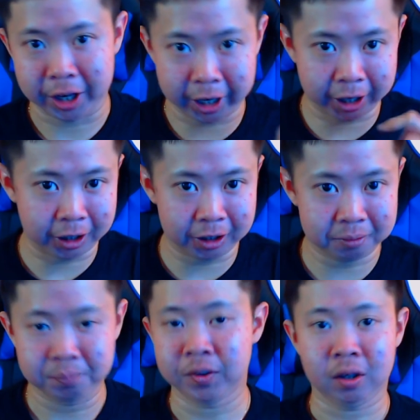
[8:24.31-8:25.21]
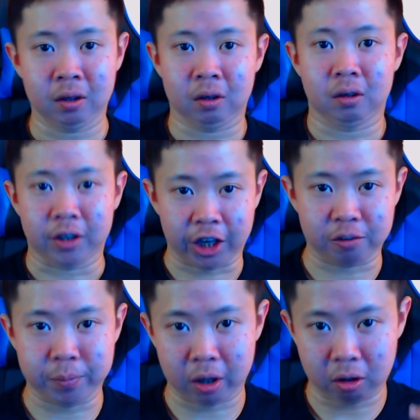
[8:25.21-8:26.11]
And catch
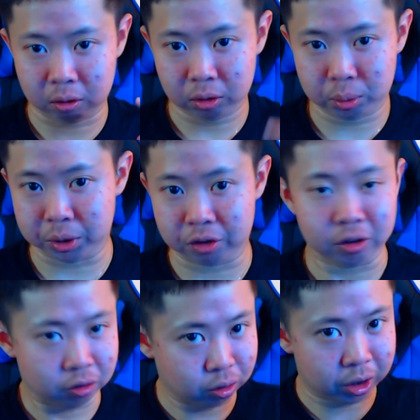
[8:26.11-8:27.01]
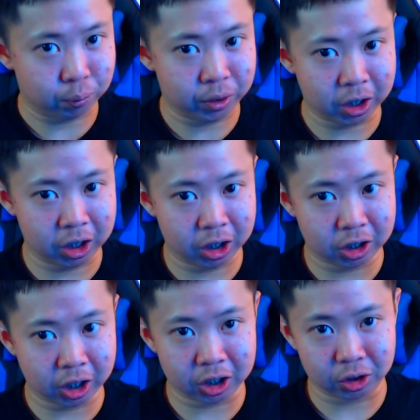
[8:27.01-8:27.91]
me out on Twitch so that we can
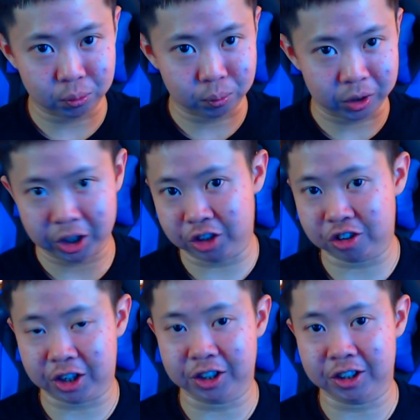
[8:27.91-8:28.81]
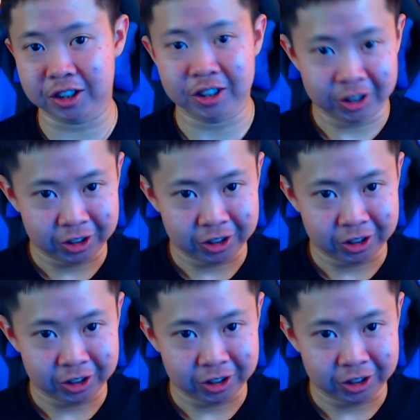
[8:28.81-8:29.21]
interact with each other.